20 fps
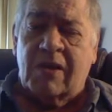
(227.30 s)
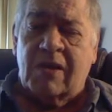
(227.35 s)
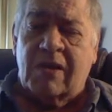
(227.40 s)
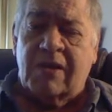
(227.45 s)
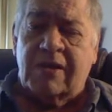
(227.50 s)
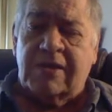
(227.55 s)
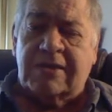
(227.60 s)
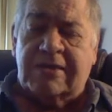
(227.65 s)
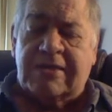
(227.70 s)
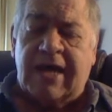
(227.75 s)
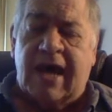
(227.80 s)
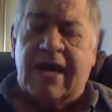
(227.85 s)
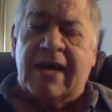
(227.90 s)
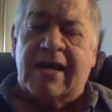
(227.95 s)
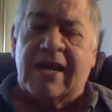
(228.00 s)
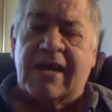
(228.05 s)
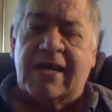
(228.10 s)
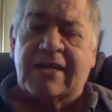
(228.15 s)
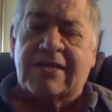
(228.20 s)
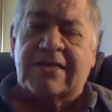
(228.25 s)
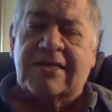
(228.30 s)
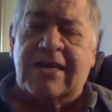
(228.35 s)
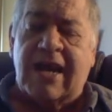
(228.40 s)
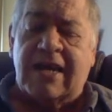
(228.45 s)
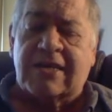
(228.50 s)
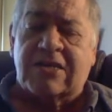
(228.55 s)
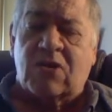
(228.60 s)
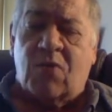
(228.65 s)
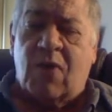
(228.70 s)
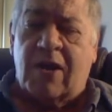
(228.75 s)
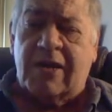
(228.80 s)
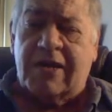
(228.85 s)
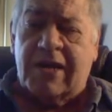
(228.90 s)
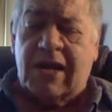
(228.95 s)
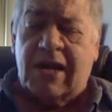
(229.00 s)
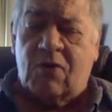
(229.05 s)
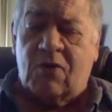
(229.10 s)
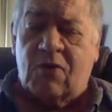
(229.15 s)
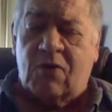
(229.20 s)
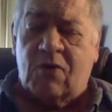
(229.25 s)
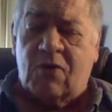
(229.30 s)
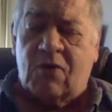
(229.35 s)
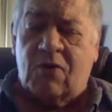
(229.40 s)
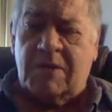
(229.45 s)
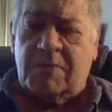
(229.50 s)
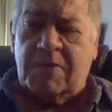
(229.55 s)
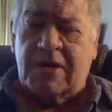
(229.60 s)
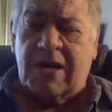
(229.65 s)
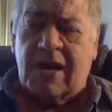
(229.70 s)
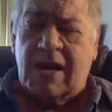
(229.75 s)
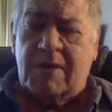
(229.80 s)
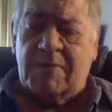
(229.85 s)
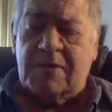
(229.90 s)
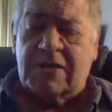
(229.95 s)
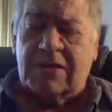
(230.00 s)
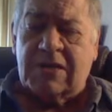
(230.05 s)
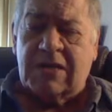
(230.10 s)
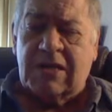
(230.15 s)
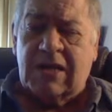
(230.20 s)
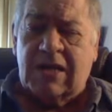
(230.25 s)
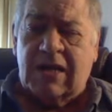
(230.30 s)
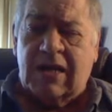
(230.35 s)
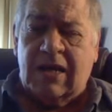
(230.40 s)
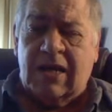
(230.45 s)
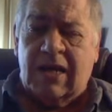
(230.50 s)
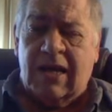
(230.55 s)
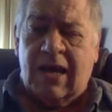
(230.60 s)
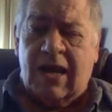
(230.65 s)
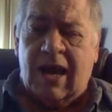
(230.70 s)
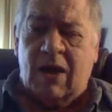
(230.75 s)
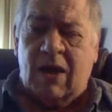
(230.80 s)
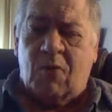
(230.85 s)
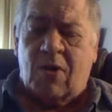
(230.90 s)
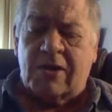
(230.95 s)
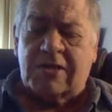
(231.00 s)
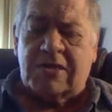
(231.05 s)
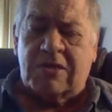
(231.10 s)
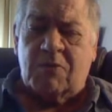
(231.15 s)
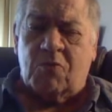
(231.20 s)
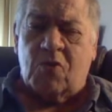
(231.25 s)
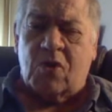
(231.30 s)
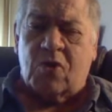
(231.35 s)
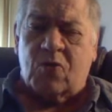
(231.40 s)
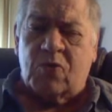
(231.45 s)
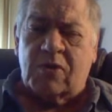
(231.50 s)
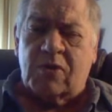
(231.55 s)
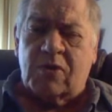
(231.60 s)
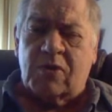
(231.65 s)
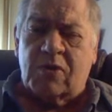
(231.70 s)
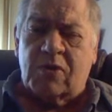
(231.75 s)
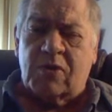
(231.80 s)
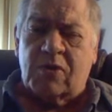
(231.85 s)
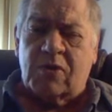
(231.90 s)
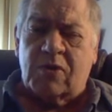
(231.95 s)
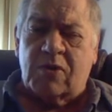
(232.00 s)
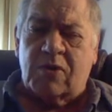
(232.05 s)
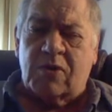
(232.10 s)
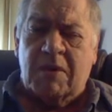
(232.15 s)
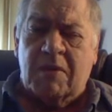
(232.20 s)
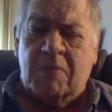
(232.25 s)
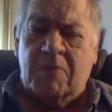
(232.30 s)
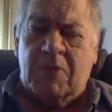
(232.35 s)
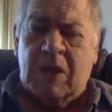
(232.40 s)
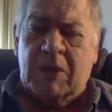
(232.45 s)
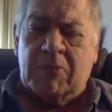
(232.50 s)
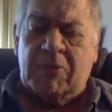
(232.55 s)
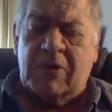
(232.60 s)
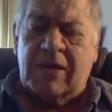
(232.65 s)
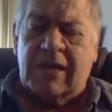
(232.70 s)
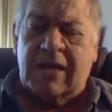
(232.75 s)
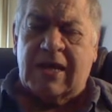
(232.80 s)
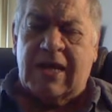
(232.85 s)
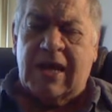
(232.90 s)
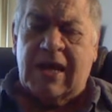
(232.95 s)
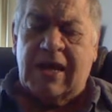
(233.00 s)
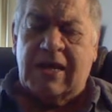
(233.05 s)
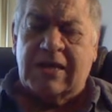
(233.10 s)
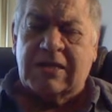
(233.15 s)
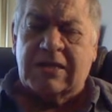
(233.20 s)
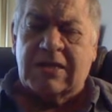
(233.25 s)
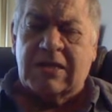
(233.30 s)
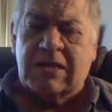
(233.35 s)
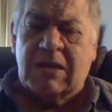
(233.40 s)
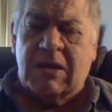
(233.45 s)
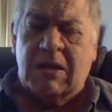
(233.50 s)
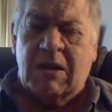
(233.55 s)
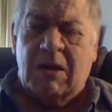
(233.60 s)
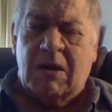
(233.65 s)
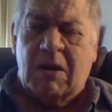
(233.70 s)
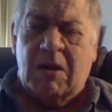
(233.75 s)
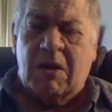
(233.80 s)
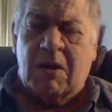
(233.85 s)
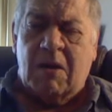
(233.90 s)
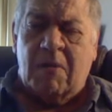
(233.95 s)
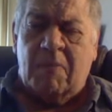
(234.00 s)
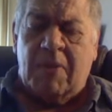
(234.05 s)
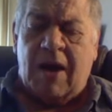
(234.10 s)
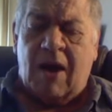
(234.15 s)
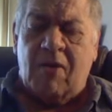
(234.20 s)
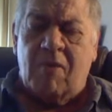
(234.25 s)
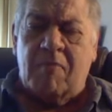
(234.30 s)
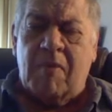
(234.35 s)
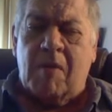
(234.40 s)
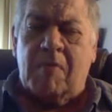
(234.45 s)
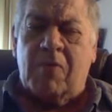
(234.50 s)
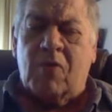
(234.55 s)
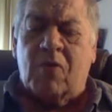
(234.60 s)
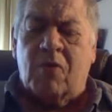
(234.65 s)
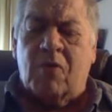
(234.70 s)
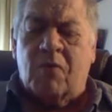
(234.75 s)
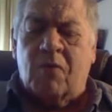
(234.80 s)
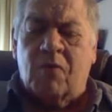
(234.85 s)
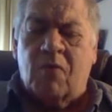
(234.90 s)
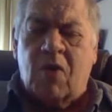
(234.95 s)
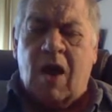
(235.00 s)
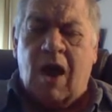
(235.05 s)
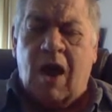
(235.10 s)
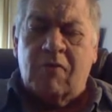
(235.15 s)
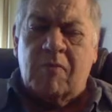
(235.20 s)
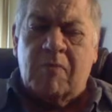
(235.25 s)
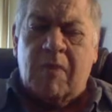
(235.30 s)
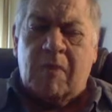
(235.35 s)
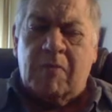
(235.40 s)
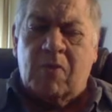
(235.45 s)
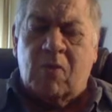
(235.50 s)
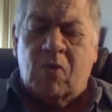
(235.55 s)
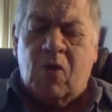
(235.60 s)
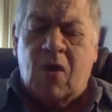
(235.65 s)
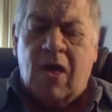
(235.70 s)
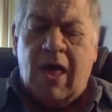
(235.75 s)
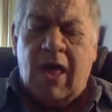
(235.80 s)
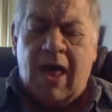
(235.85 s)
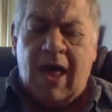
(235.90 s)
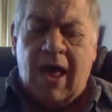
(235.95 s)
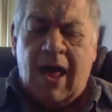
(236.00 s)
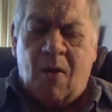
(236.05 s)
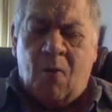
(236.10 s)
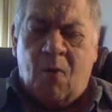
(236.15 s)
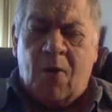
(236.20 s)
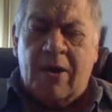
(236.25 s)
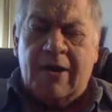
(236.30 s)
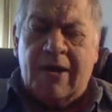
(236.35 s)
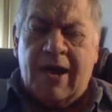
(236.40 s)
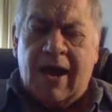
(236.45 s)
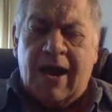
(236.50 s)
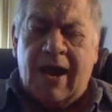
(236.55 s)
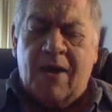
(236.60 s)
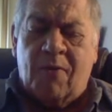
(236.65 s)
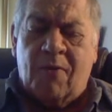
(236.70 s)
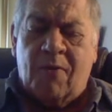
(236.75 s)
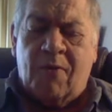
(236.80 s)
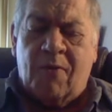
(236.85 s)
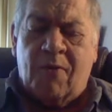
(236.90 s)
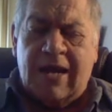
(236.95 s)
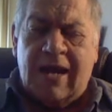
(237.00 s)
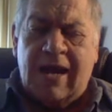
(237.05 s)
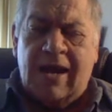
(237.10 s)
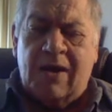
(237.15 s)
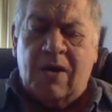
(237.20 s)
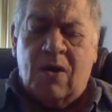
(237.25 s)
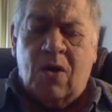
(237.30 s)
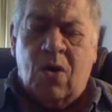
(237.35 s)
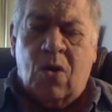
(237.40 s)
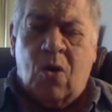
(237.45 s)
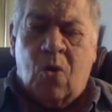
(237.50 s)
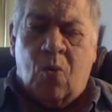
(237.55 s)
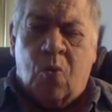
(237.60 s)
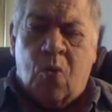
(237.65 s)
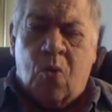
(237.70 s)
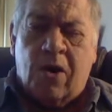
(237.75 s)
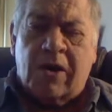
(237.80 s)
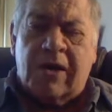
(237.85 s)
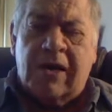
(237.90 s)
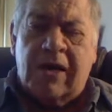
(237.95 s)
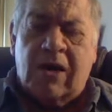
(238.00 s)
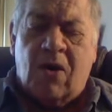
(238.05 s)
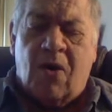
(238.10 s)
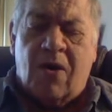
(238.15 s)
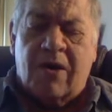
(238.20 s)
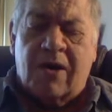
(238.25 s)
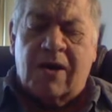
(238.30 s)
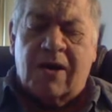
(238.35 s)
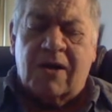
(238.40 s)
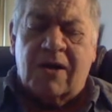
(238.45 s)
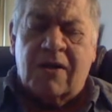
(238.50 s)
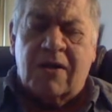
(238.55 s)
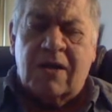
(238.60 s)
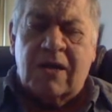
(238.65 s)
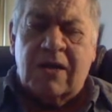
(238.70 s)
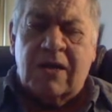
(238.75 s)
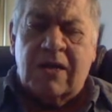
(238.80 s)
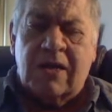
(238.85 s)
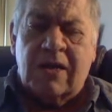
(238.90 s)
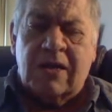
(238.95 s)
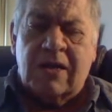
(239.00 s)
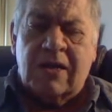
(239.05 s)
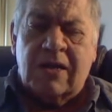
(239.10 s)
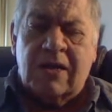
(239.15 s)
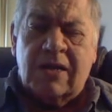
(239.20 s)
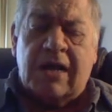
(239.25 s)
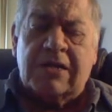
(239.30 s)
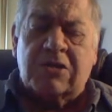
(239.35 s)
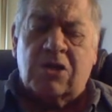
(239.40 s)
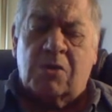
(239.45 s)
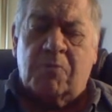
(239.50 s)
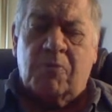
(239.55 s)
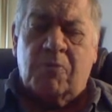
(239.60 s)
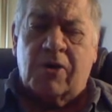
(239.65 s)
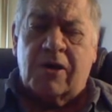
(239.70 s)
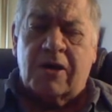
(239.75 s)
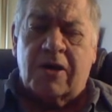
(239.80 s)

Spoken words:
sat at his desk while Dad worked sometimes, and I watched him work with the people in the keys. But I remember one day working on a schedule book.